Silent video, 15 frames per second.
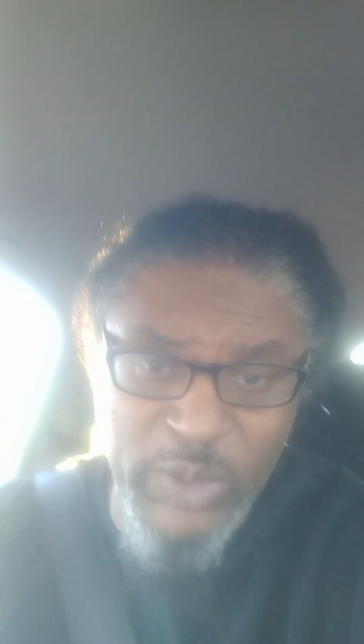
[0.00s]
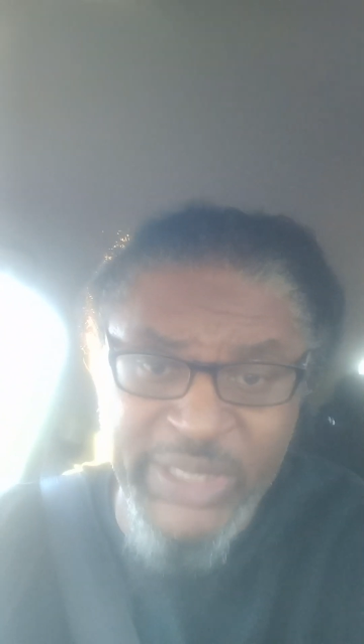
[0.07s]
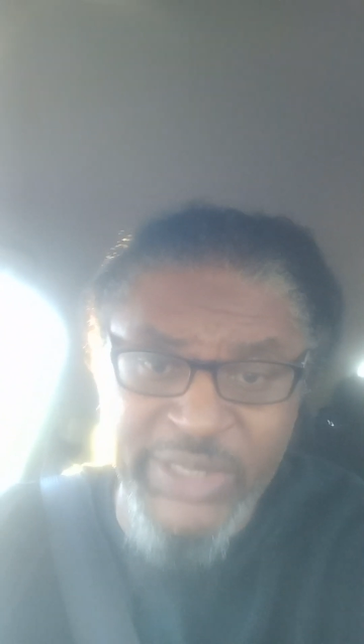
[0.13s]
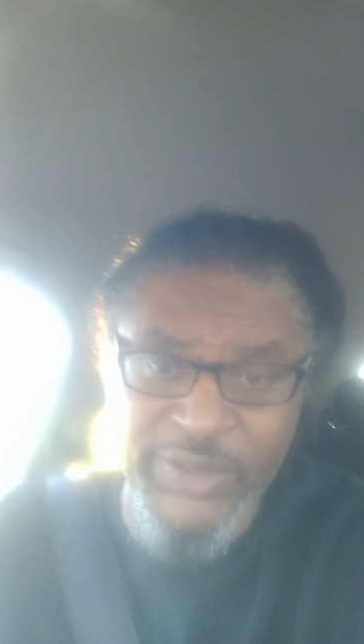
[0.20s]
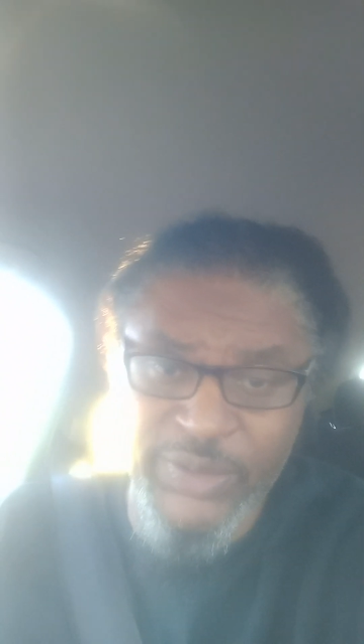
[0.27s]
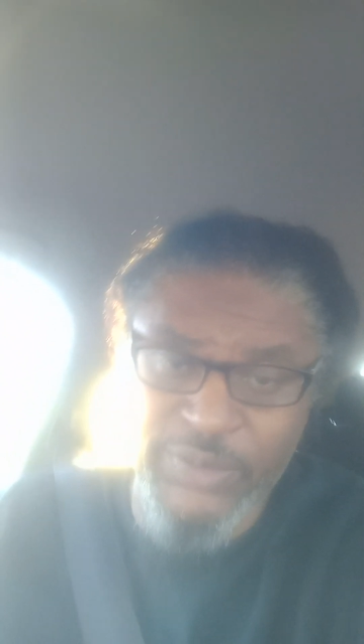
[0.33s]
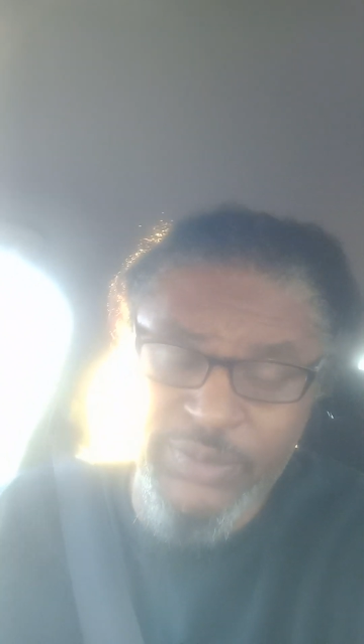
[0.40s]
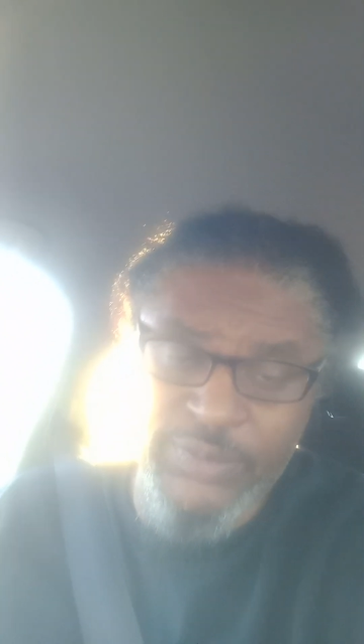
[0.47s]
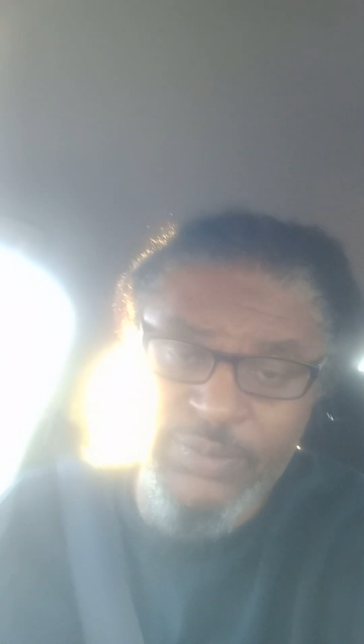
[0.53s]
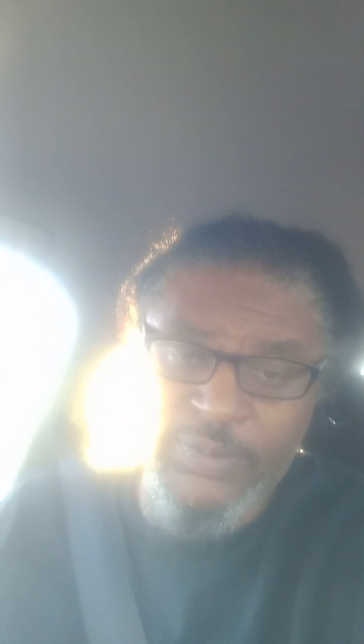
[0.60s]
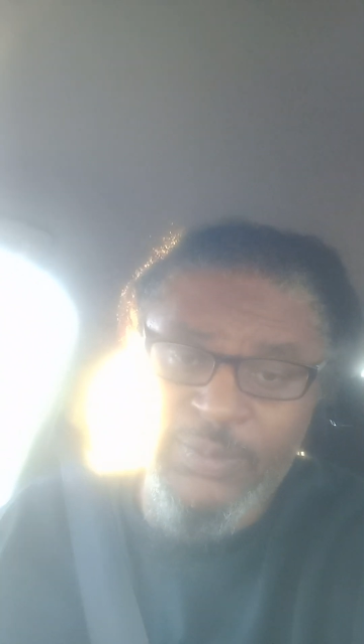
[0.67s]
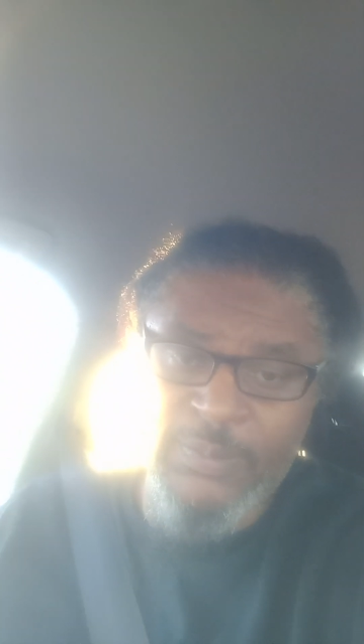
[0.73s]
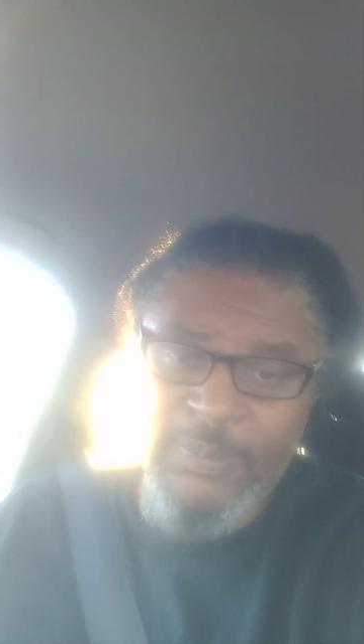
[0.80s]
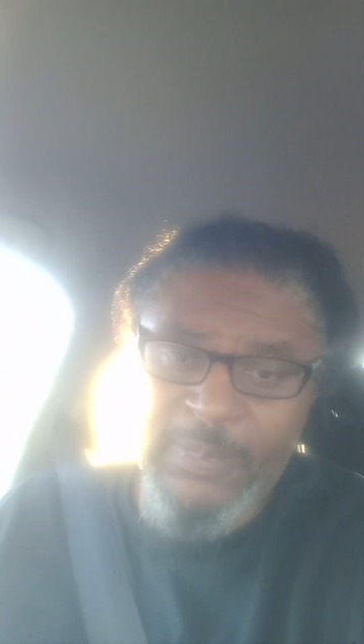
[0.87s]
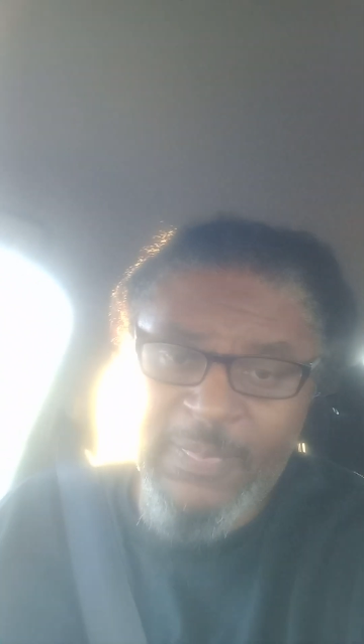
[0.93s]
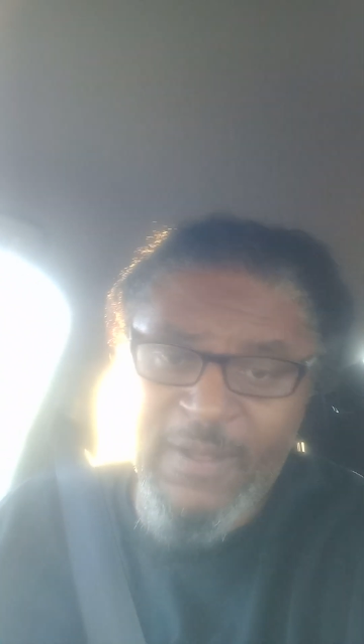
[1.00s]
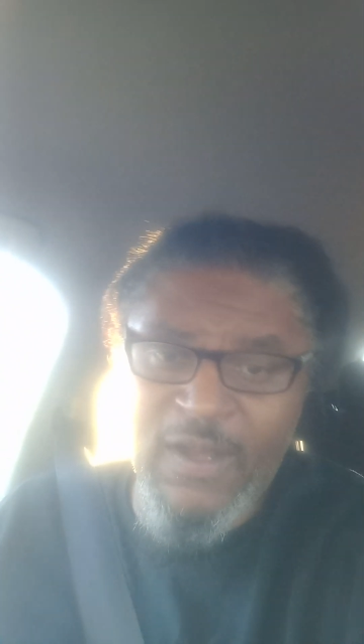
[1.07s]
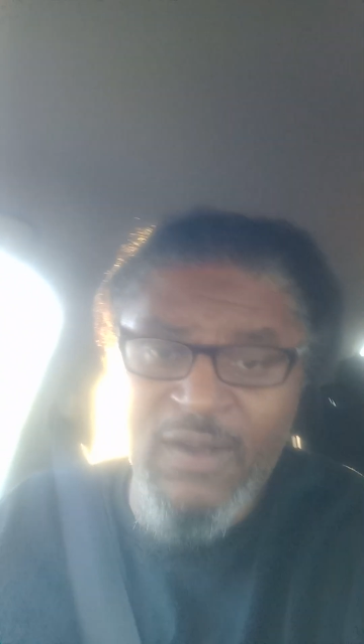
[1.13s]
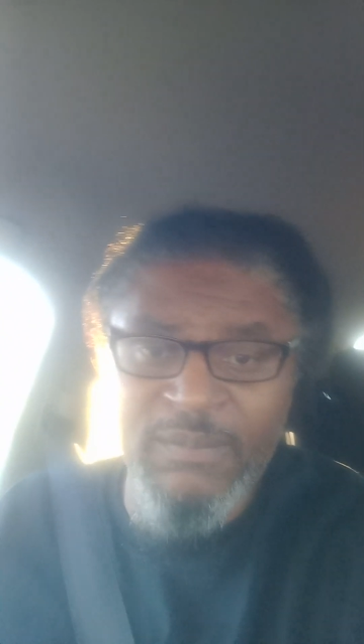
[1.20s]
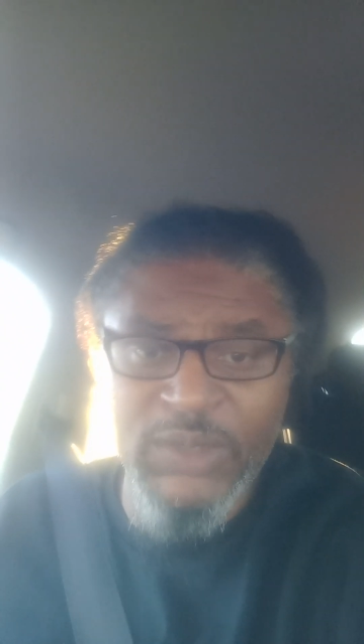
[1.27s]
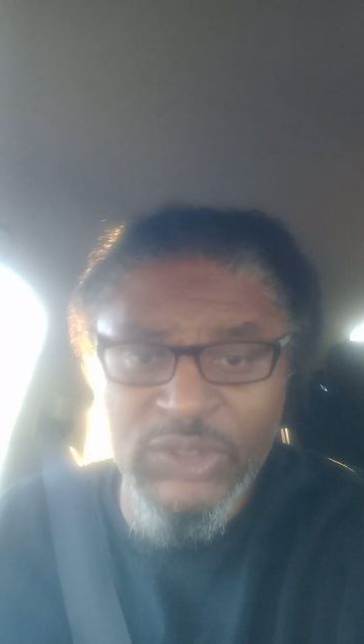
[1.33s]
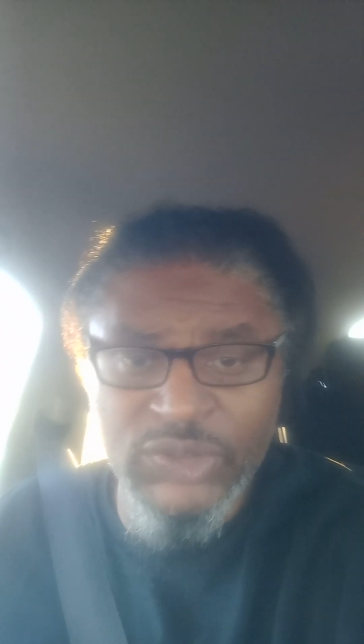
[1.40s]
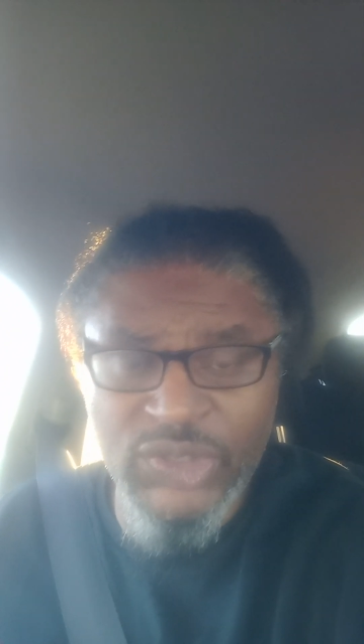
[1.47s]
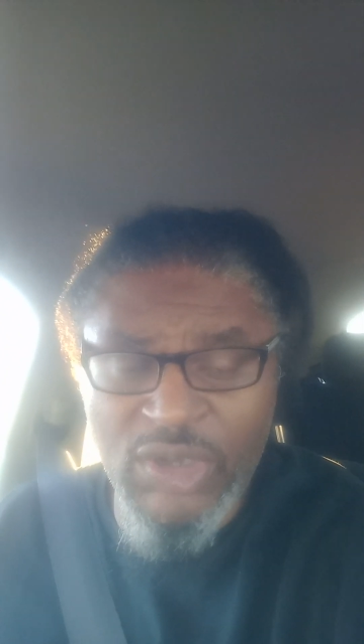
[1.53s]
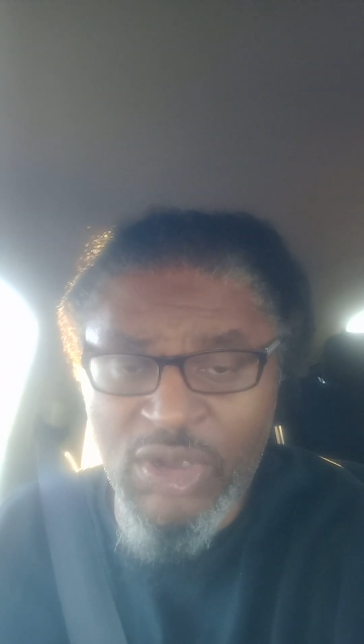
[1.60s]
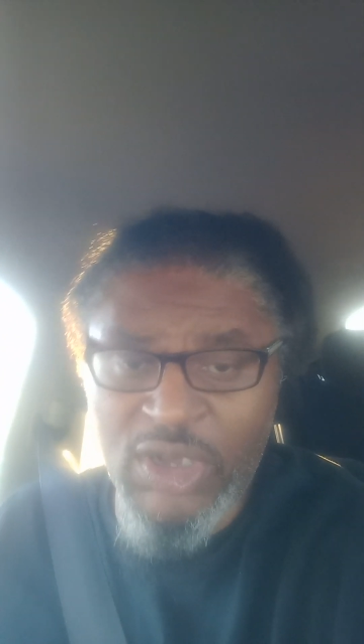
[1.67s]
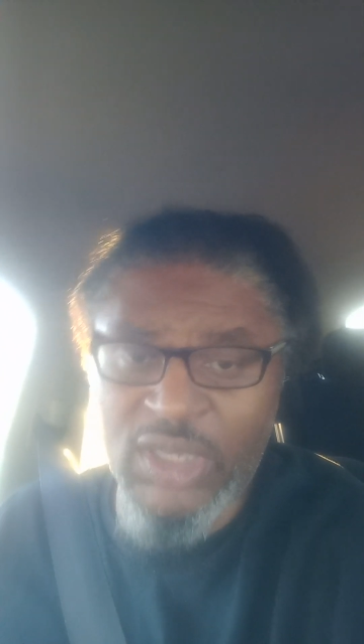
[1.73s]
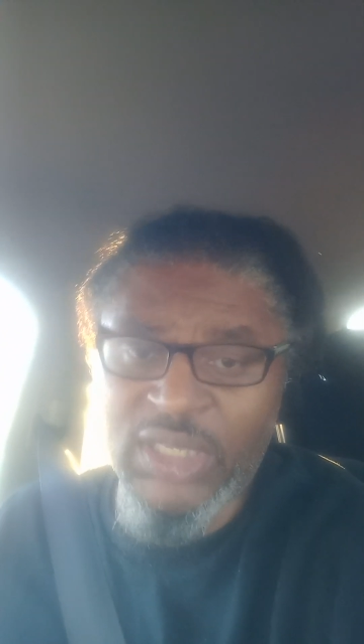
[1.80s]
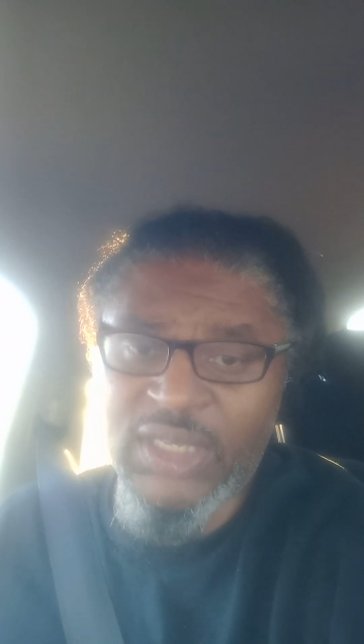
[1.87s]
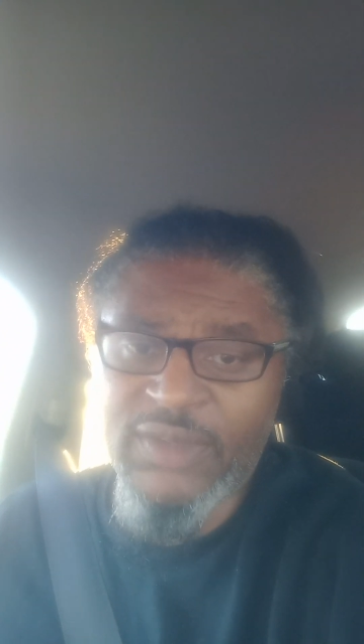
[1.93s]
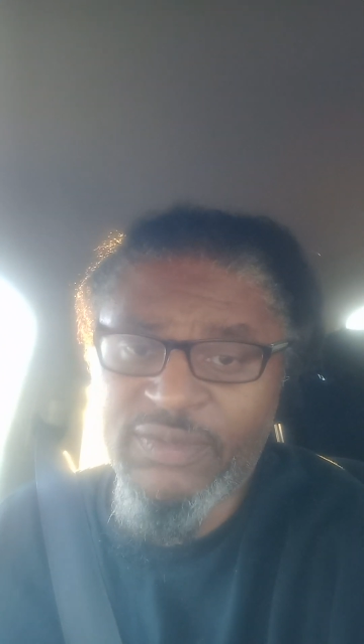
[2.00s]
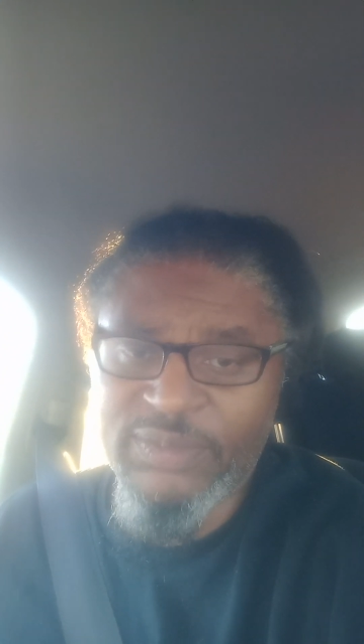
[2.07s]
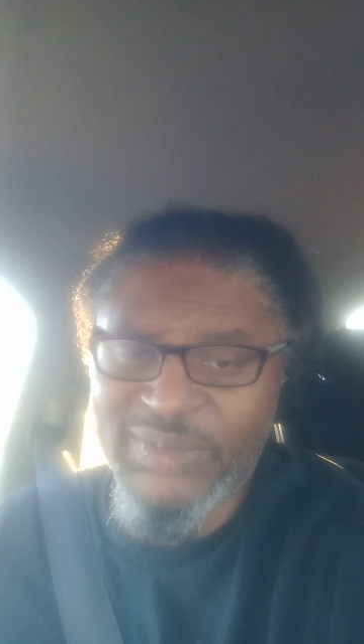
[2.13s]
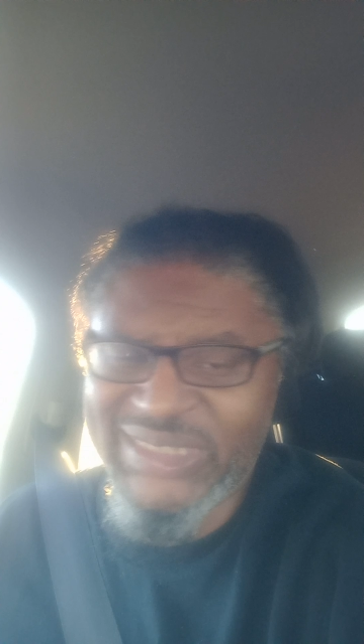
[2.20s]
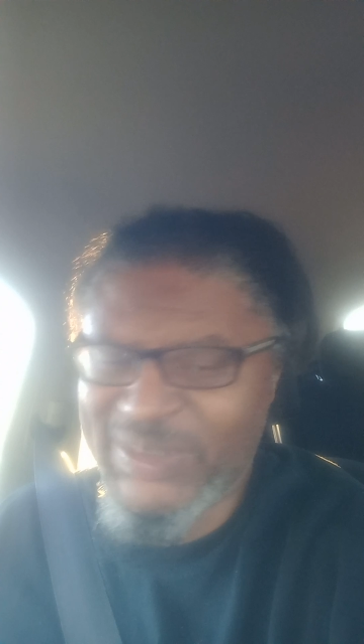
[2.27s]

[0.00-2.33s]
will. Almost all of them,